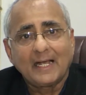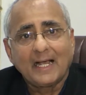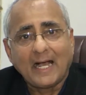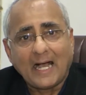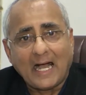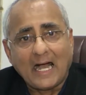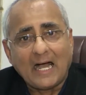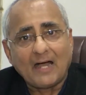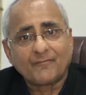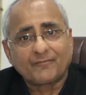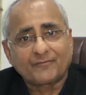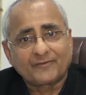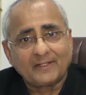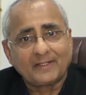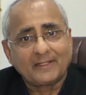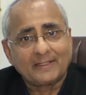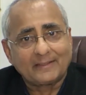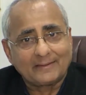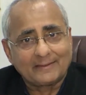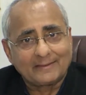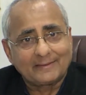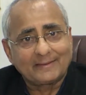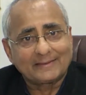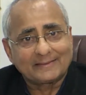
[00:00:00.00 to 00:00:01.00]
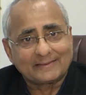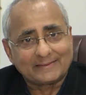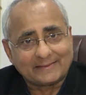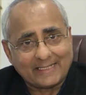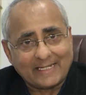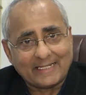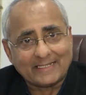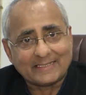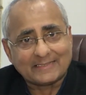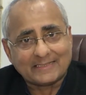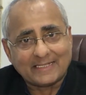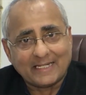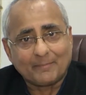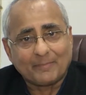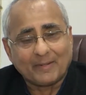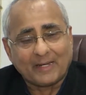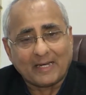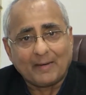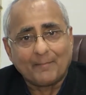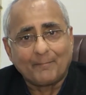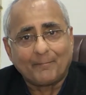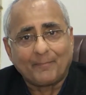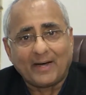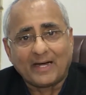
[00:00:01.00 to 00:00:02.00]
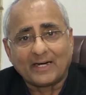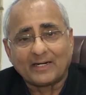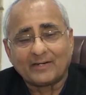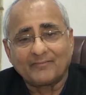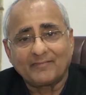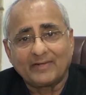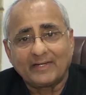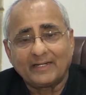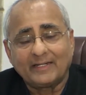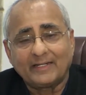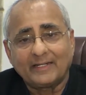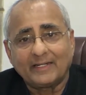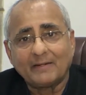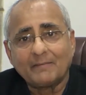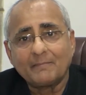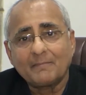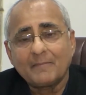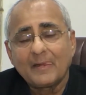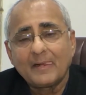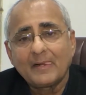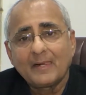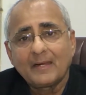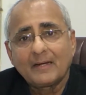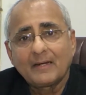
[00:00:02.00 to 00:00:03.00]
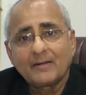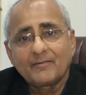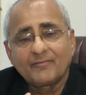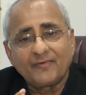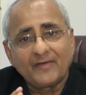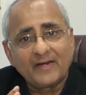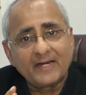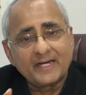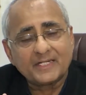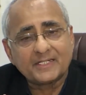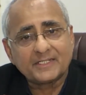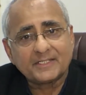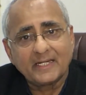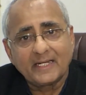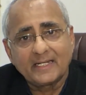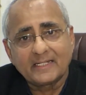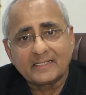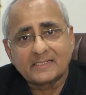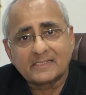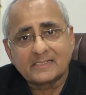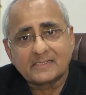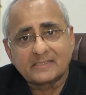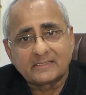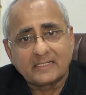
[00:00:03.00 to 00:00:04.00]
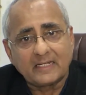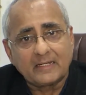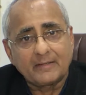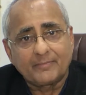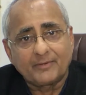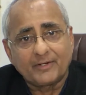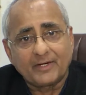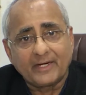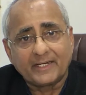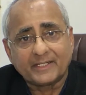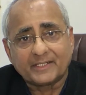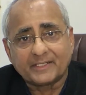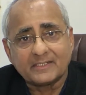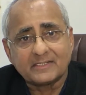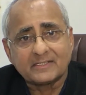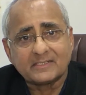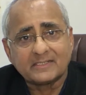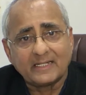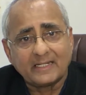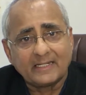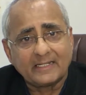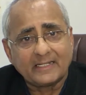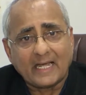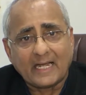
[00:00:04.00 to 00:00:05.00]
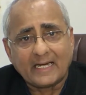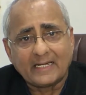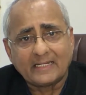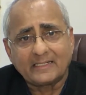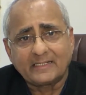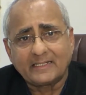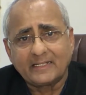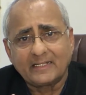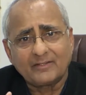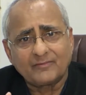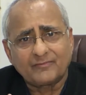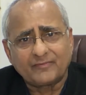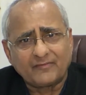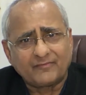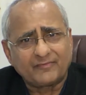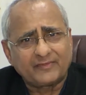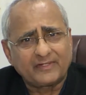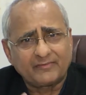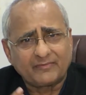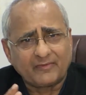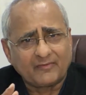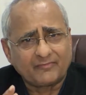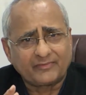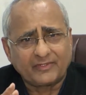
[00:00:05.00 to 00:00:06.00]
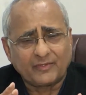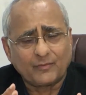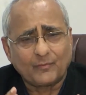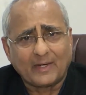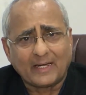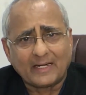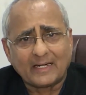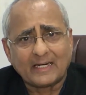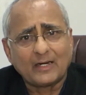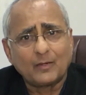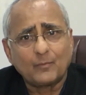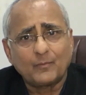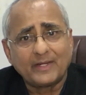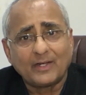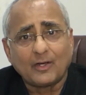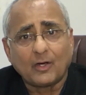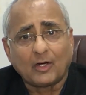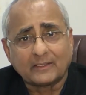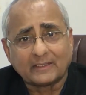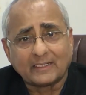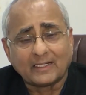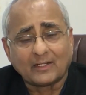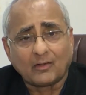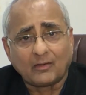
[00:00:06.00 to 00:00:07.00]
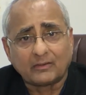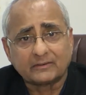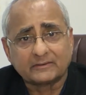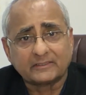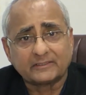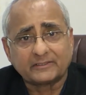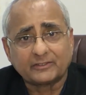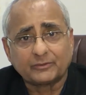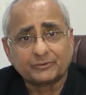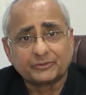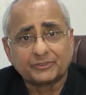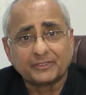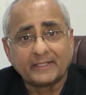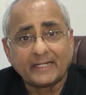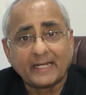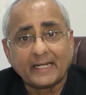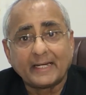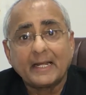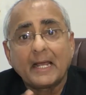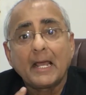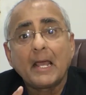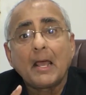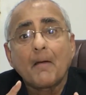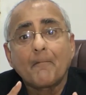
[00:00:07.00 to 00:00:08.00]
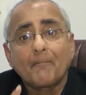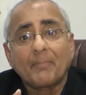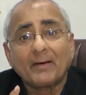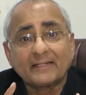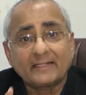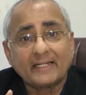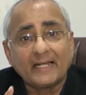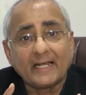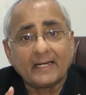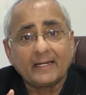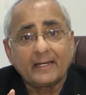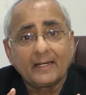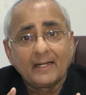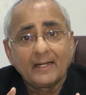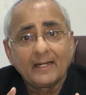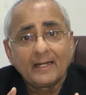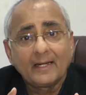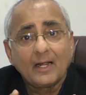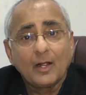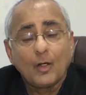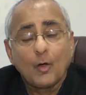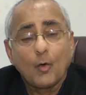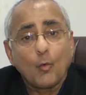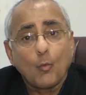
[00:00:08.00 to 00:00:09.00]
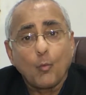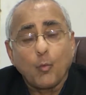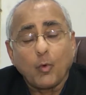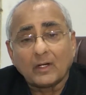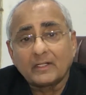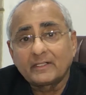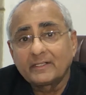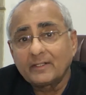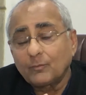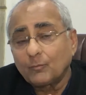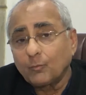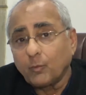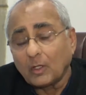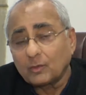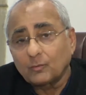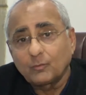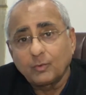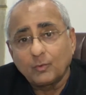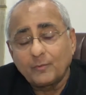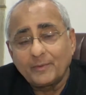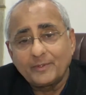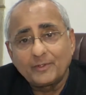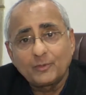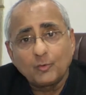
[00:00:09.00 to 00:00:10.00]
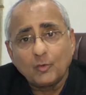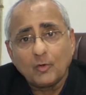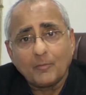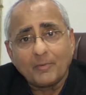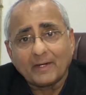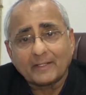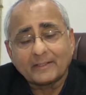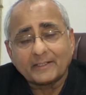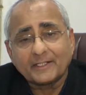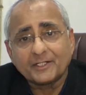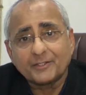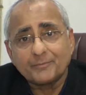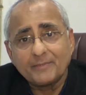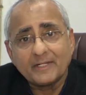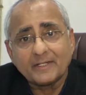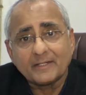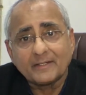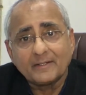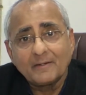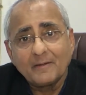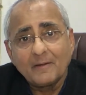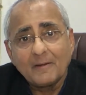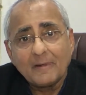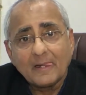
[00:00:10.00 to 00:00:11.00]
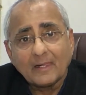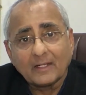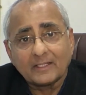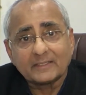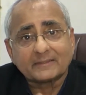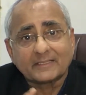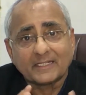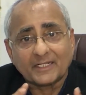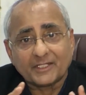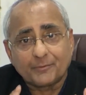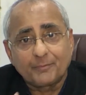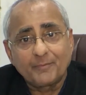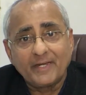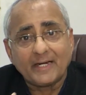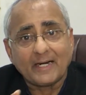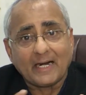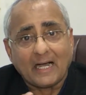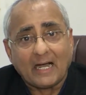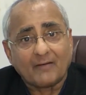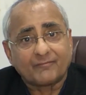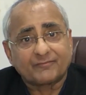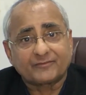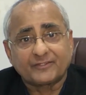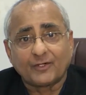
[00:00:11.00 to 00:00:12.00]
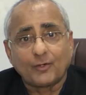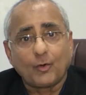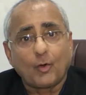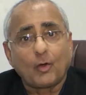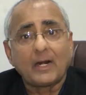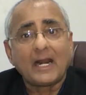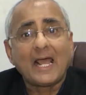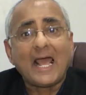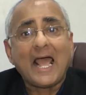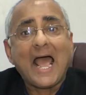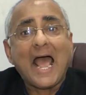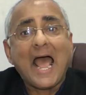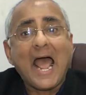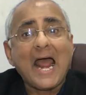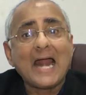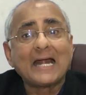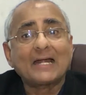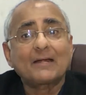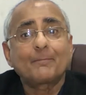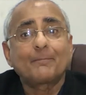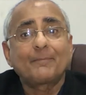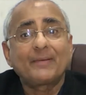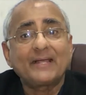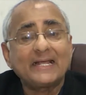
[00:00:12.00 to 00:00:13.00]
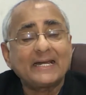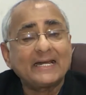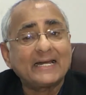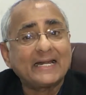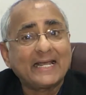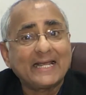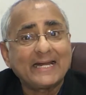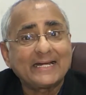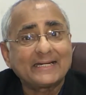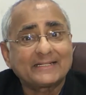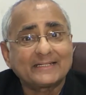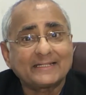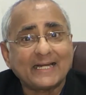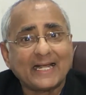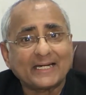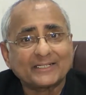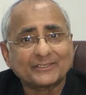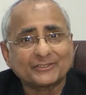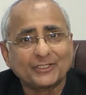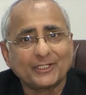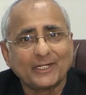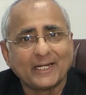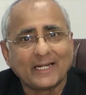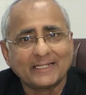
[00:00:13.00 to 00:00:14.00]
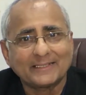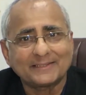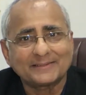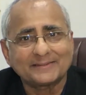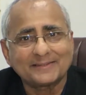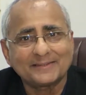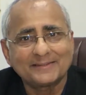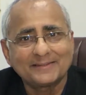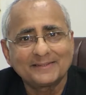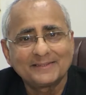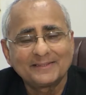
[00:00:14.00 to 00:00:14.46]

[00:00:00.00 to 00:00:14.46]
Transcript: after the states had become part of India, finished its deliberations in 1950-51, and we got our constitution then. But then, what could we do about Kashmir? Because Kashmir, after all, had been internationalized.